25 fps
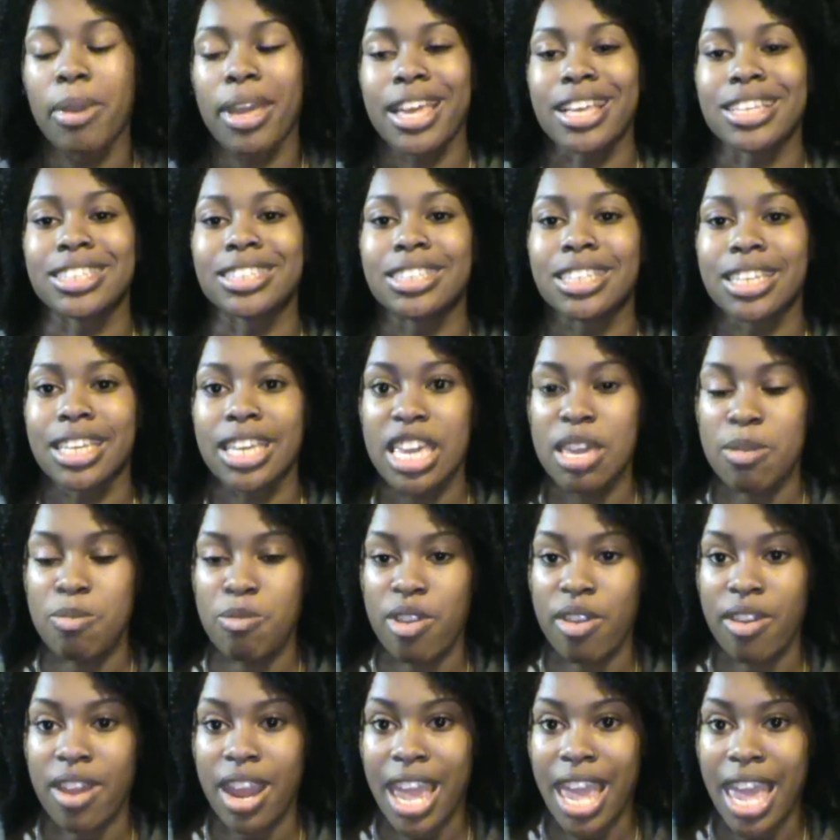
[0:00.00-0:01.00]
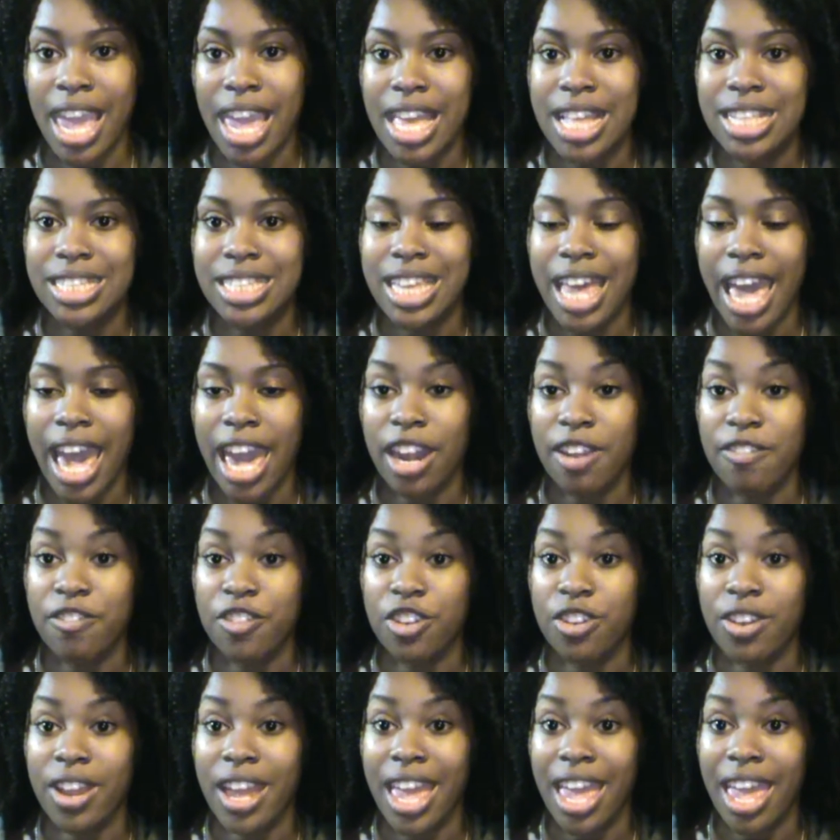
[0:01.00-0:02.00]
is to keep your hands out of
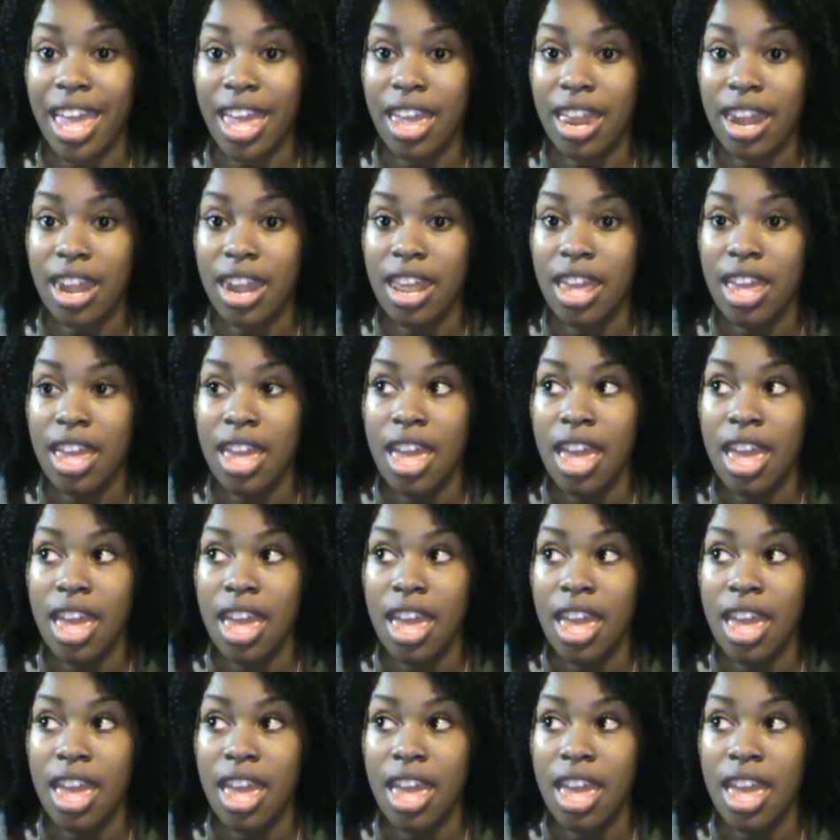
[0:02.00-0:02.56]
your head.